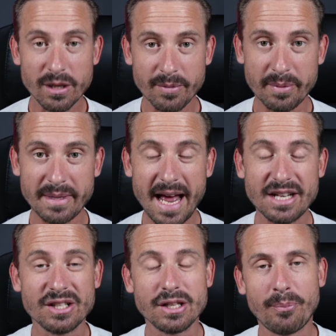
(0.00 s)
While some crypto
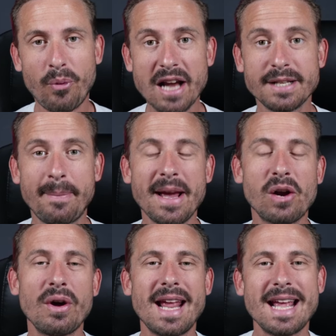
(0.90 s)
legends, the price of
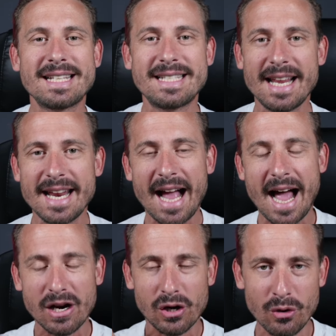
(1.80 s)
Bitcoin is sitting
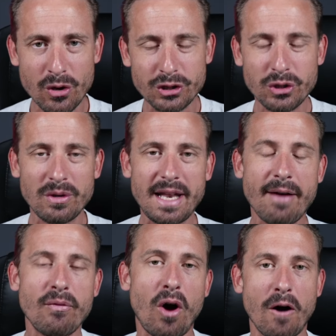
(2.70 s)
at crucial
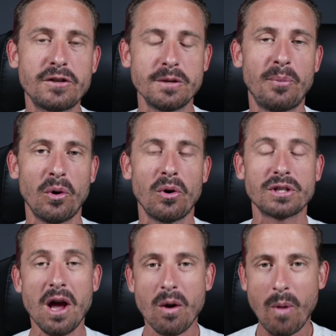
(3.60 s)
level of
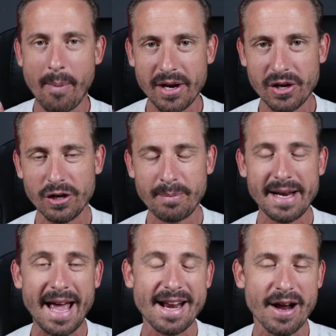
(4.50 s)
support where we could
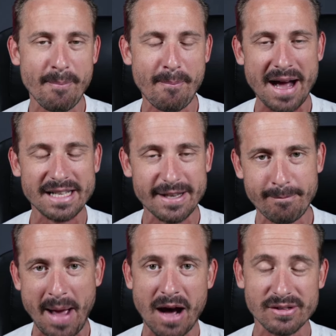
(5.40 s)
be getting a
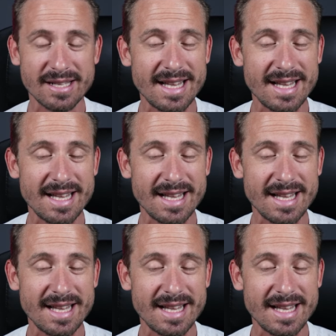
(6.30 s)
massive bounce.